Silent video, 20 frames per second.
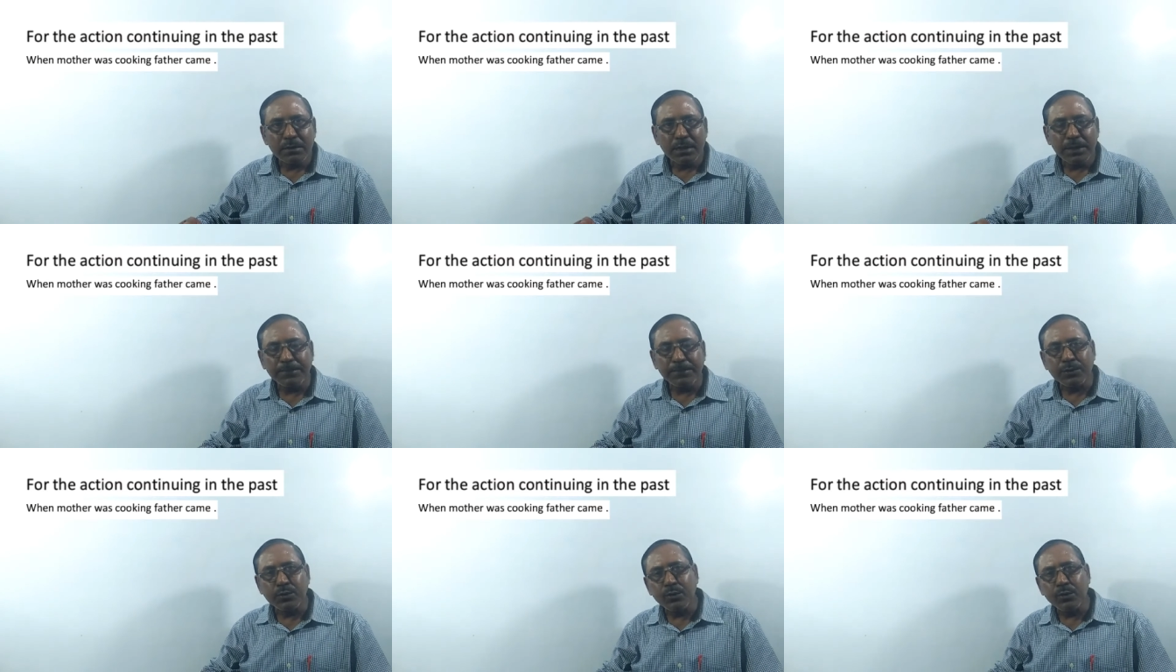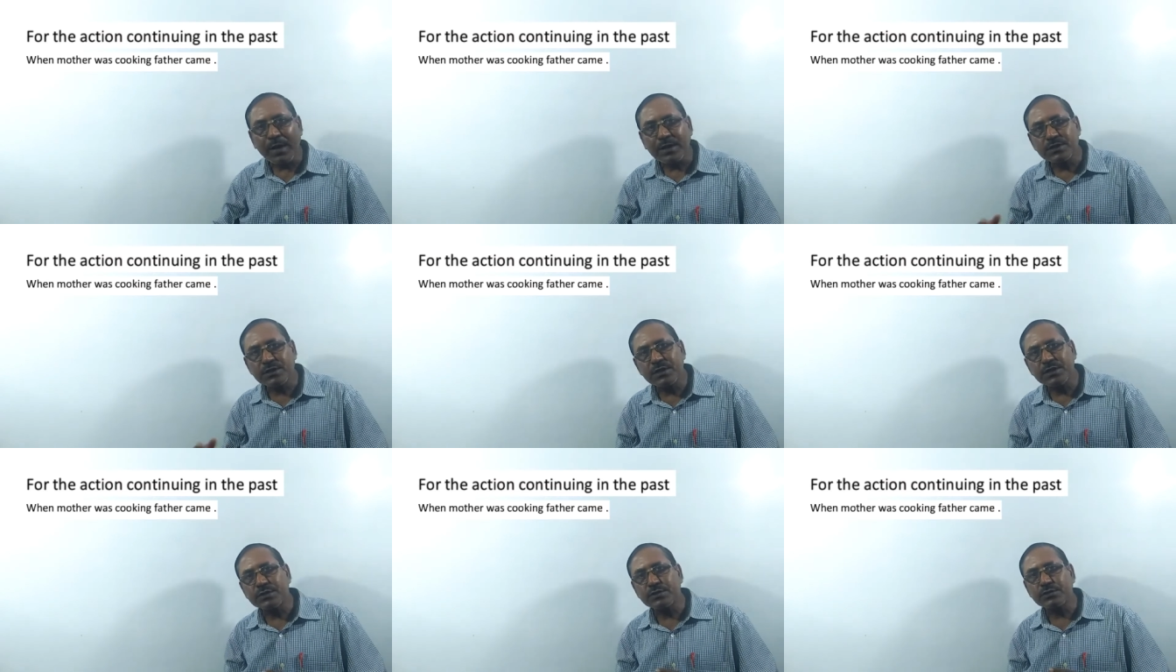If two
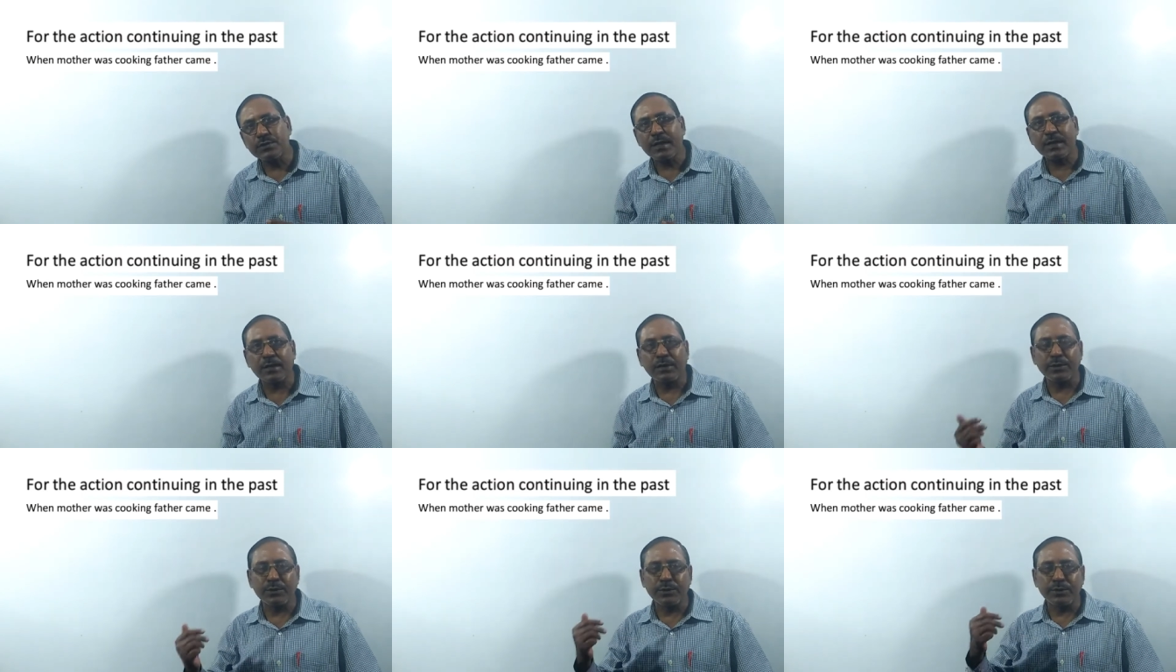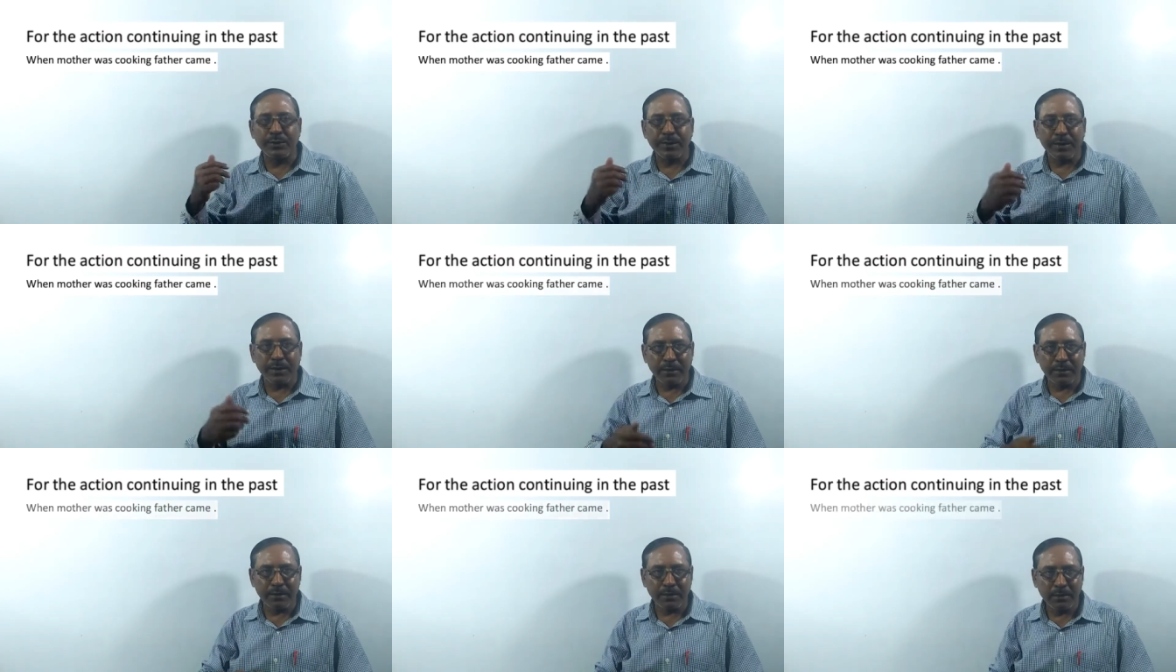actions are
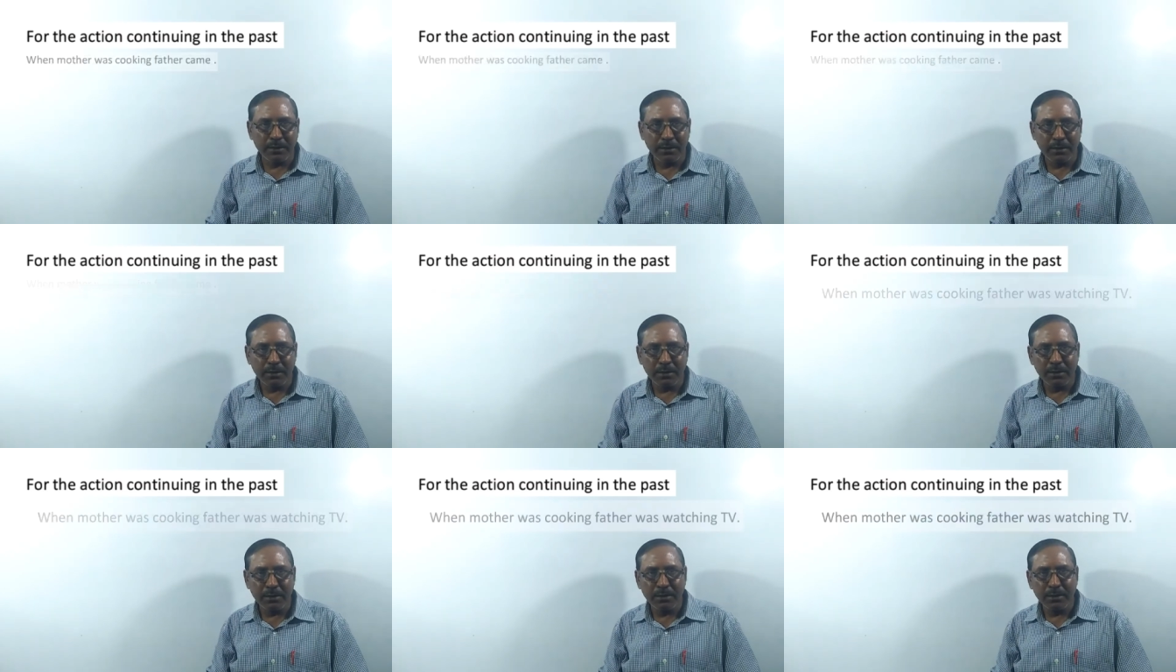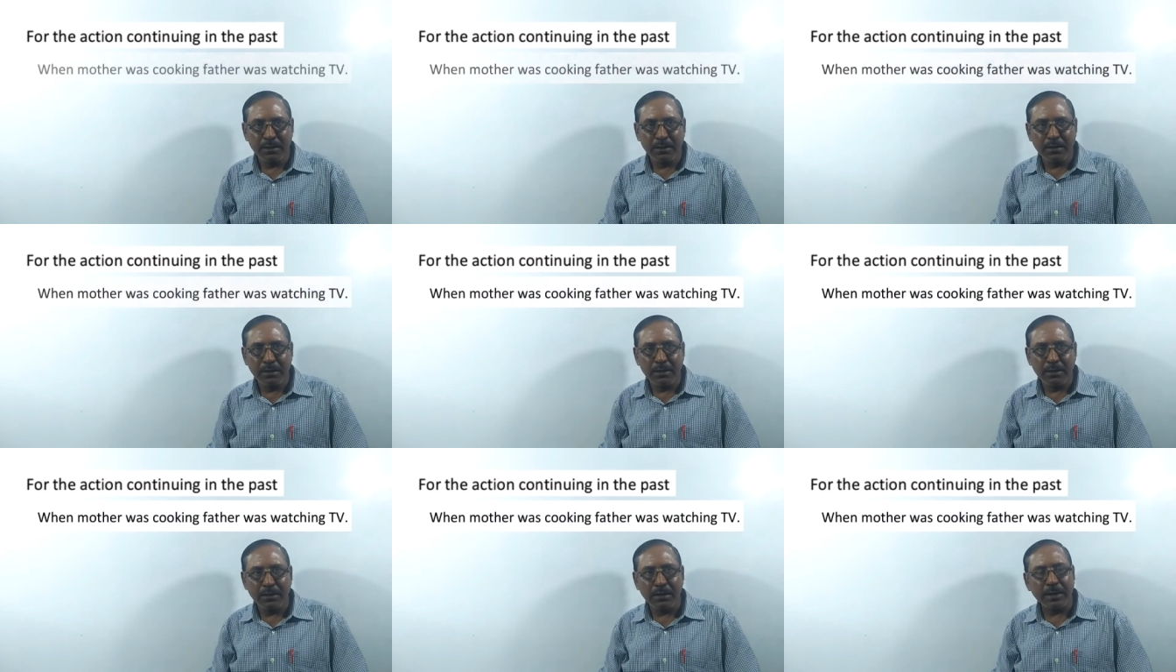continuing,
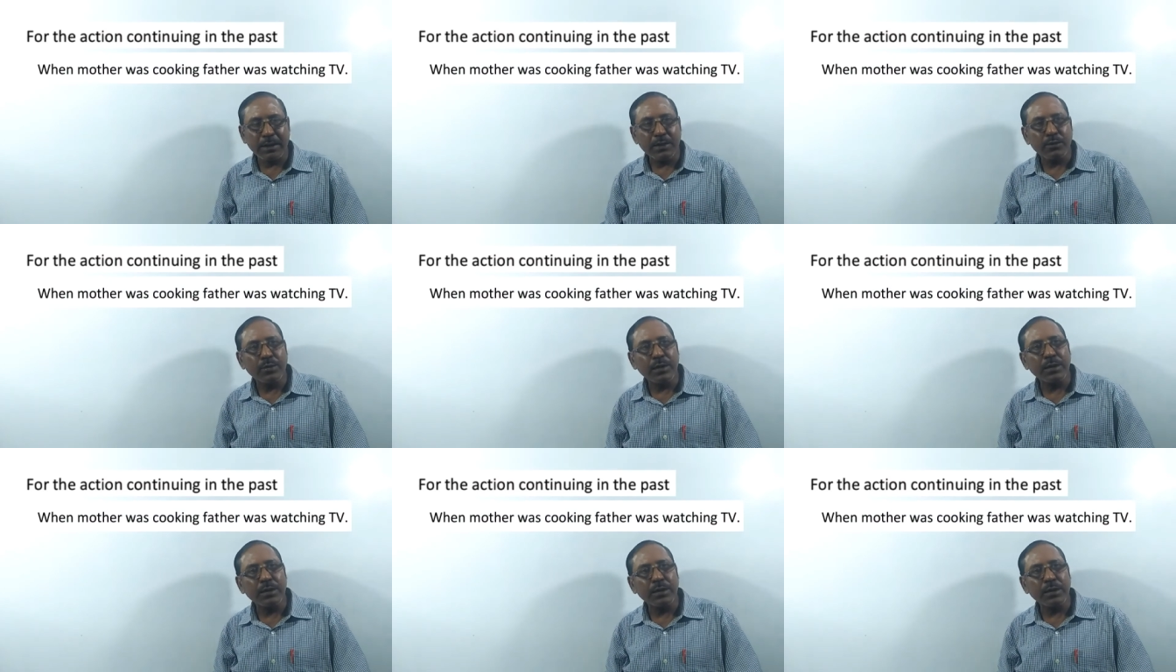like